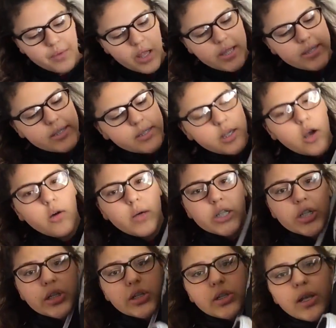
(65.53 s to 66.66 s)
And so I
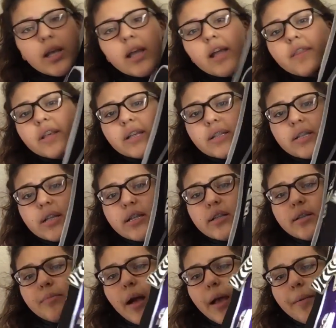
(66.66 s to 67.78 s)
just, this
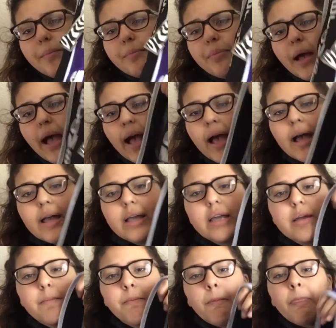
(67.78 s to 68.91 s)
is my bag.
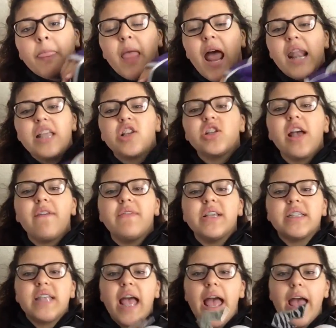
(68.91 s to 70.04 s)
And I just have
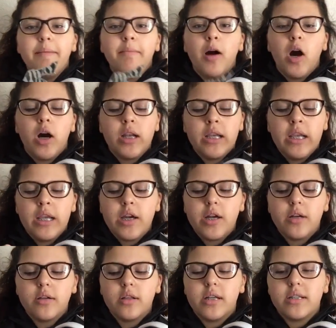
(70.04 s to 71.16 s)
this M on
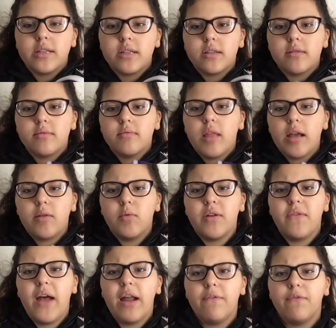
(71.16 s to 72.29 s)
here. It's like what
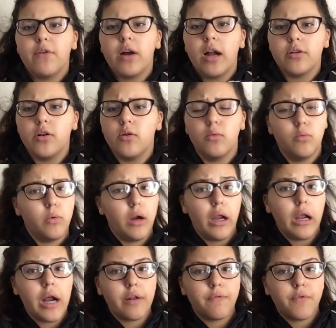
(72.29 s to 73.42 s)
I've had for, I don't know where I
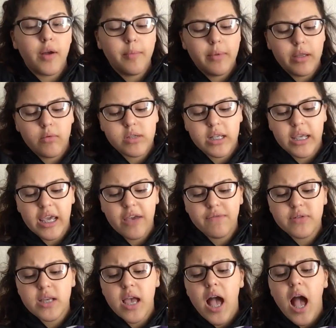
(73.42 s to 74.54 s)
got it from, but it was a
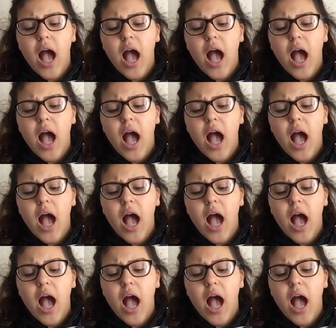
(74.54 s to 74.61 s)
gift.